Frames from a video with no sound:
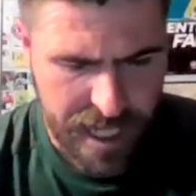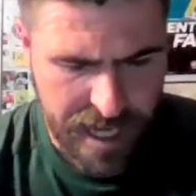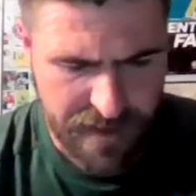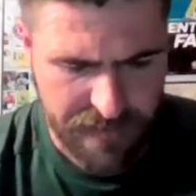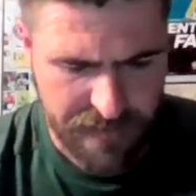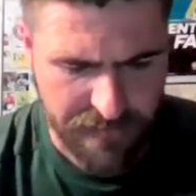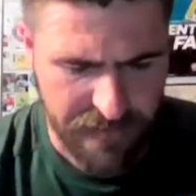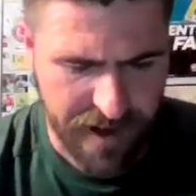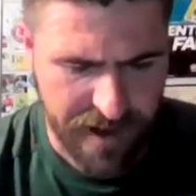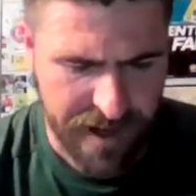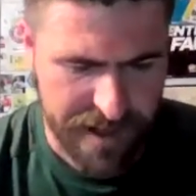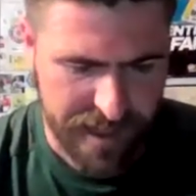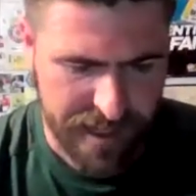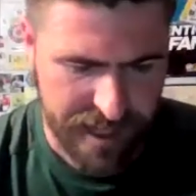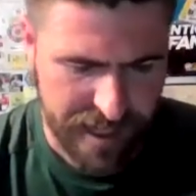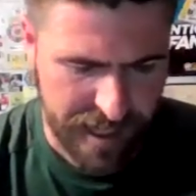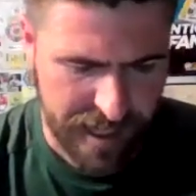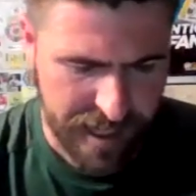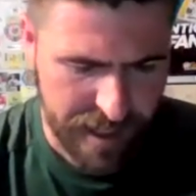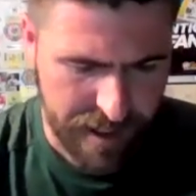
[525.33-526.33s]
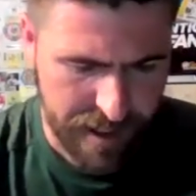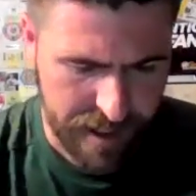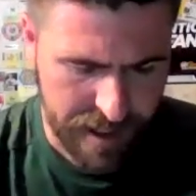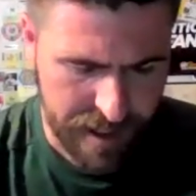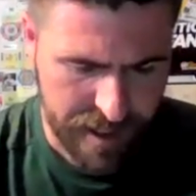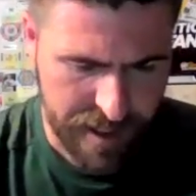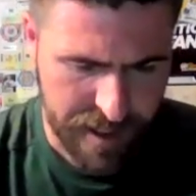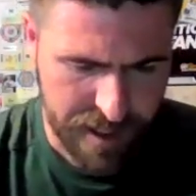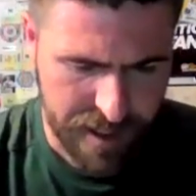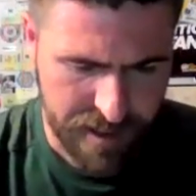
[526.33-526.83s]
And then finally
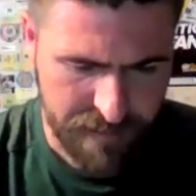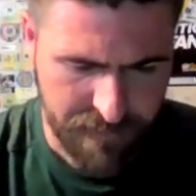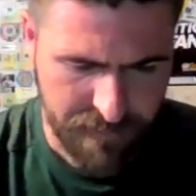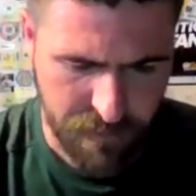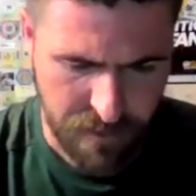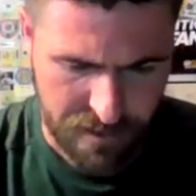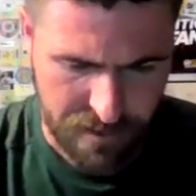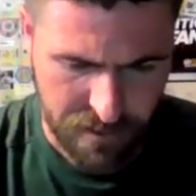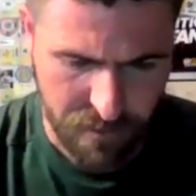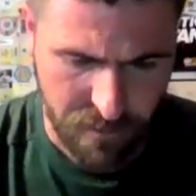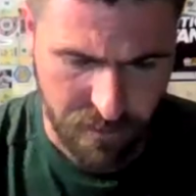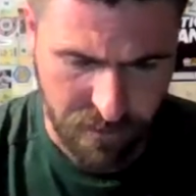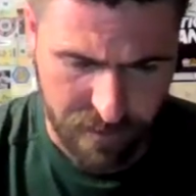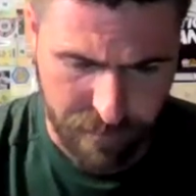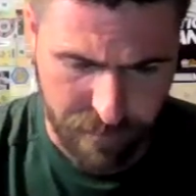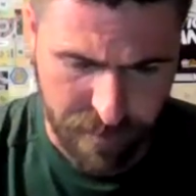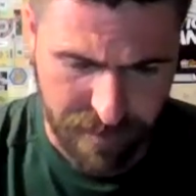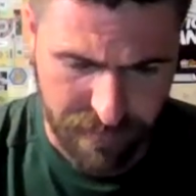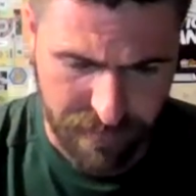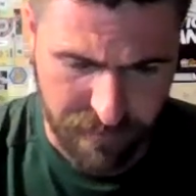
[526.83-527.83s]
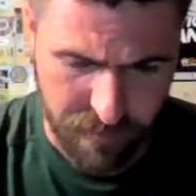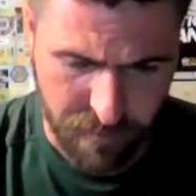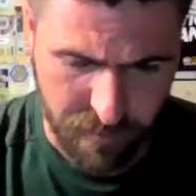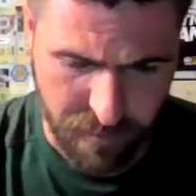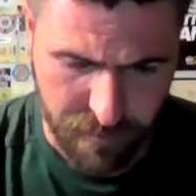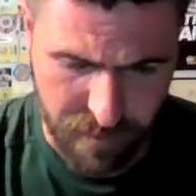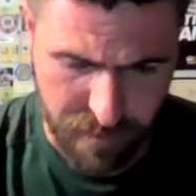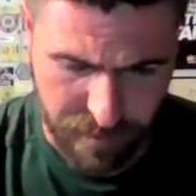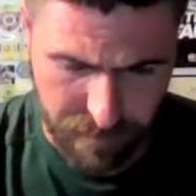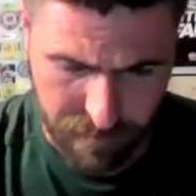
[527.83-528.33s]
in the fourth quarter, he made a few
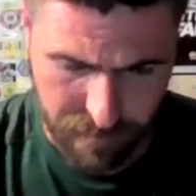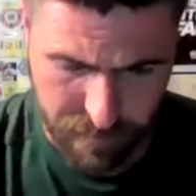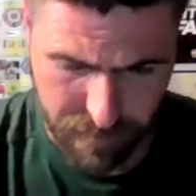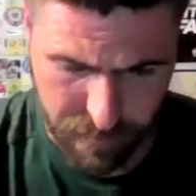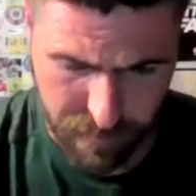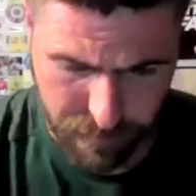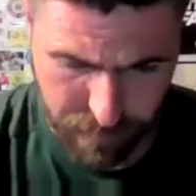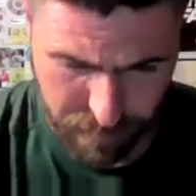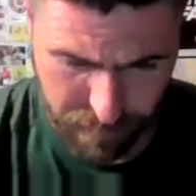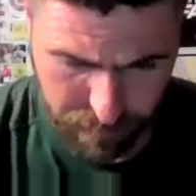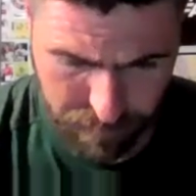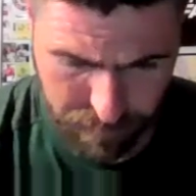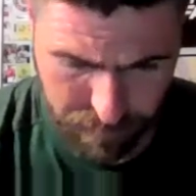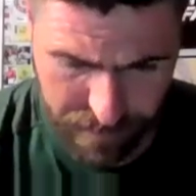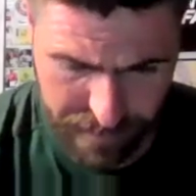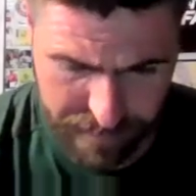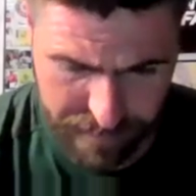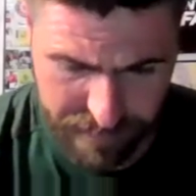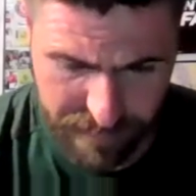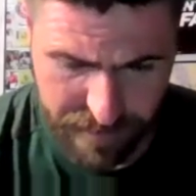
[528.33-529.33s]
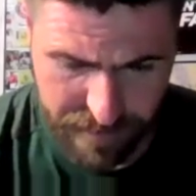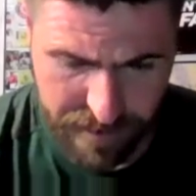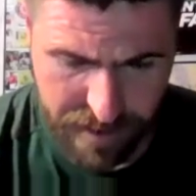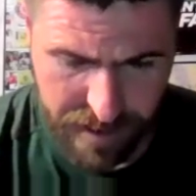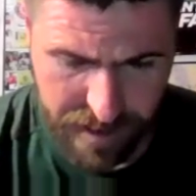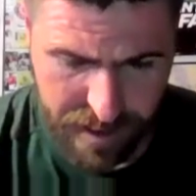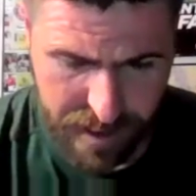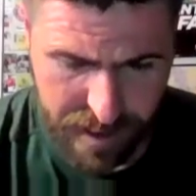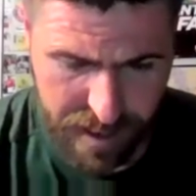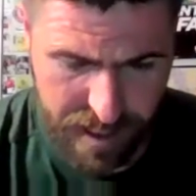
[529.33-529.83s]
more big plays.
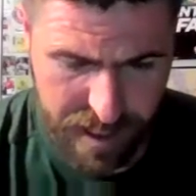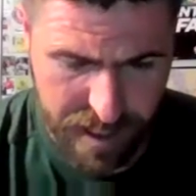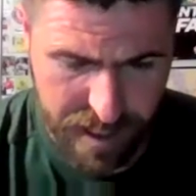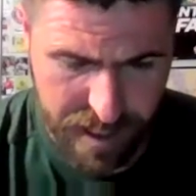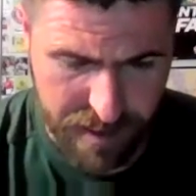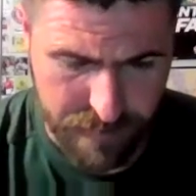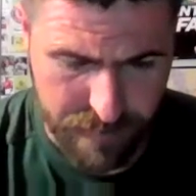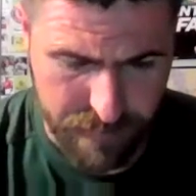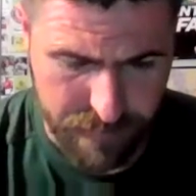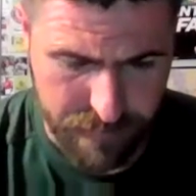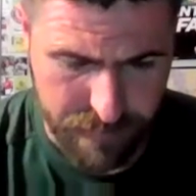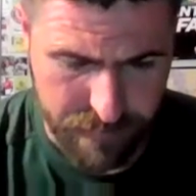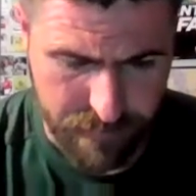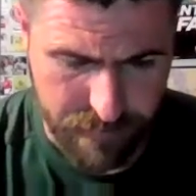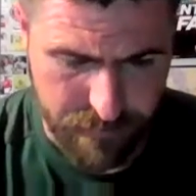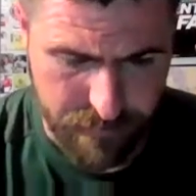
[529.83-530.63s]
On